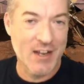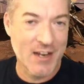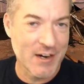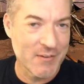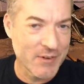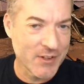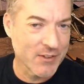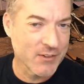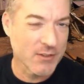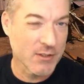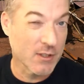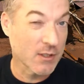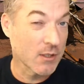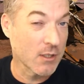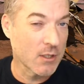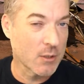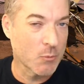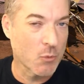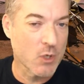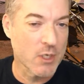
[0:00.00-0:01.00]
everything's a
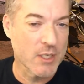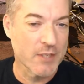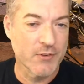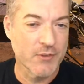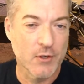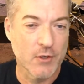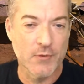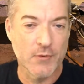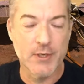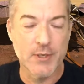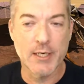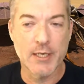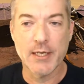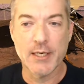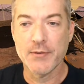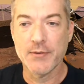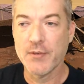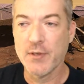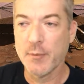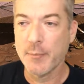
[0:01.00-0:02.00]
little more difficult than it
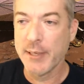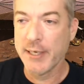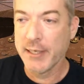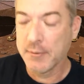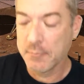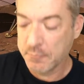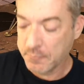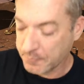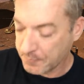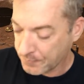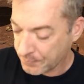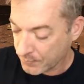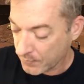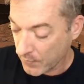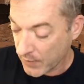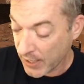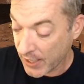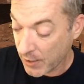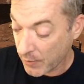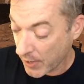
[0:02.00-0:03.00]
needs to be.
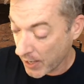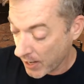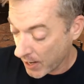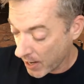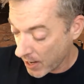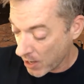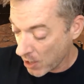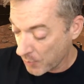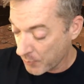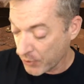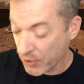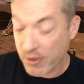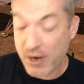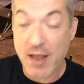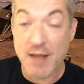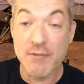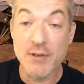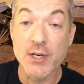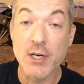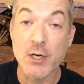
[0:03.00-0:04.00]
Anyway, I hope you're
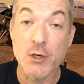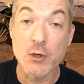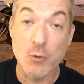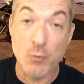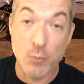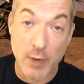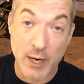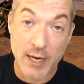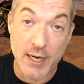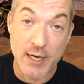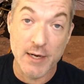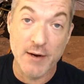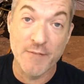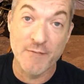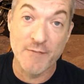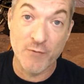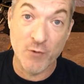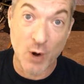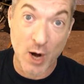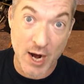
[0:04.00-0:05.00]
having a great
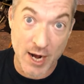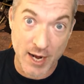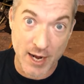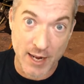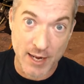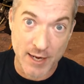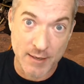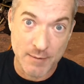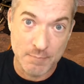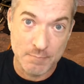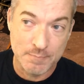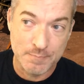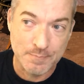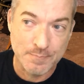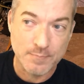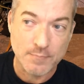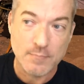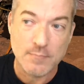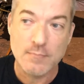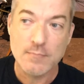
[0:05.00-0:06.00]
Friday
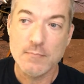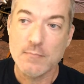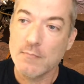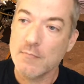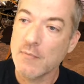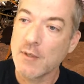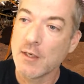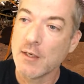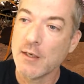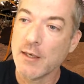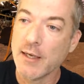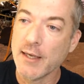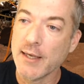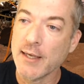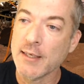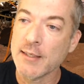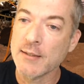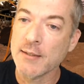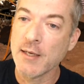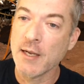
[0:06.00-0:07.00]

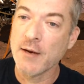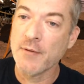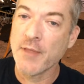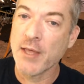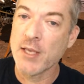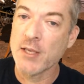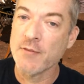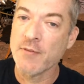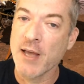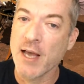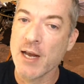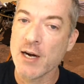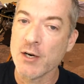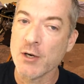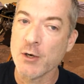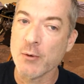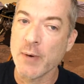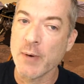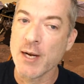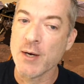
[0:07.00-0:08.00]
and that you've had a
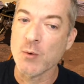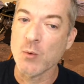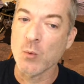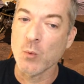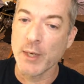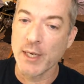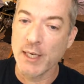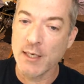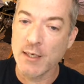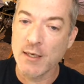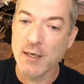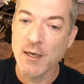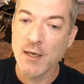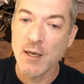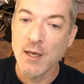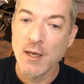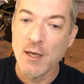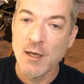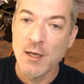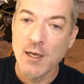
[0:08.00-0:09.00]
great week.
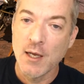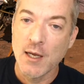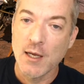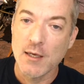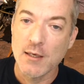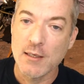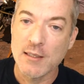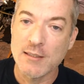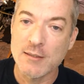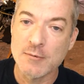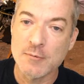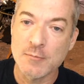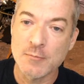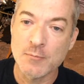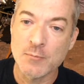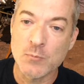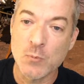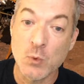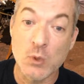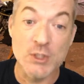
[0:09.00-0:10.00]

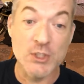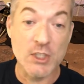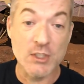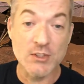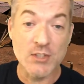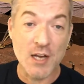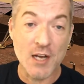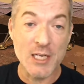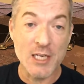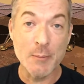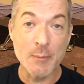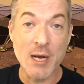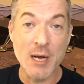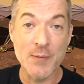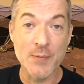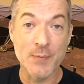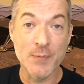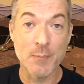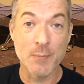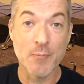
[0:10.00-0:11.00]
We're still talking
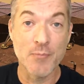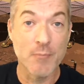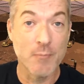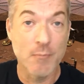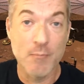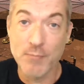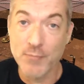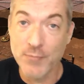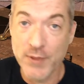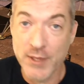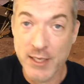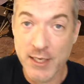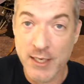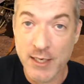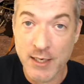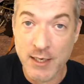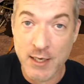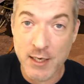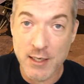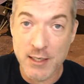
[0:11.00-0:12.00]
about
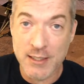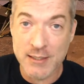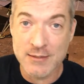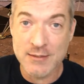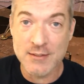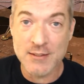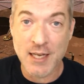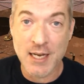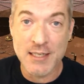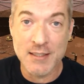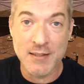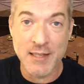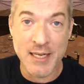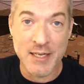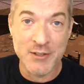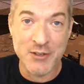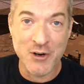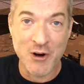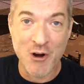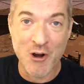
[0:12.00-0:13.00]
the InSight
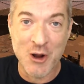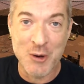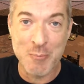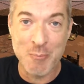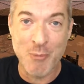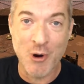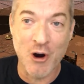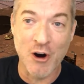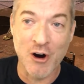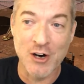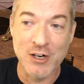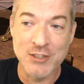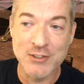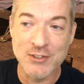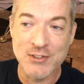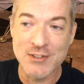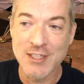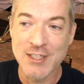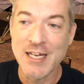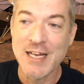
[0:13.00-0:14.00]
lander on
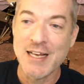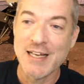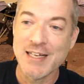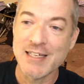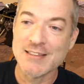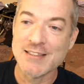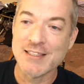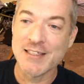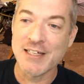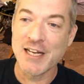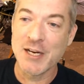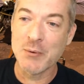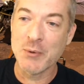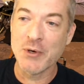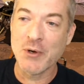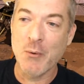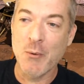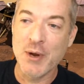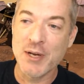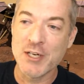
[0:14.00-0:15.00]
Mars, and today we're
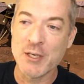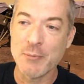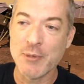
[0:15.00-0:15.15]
going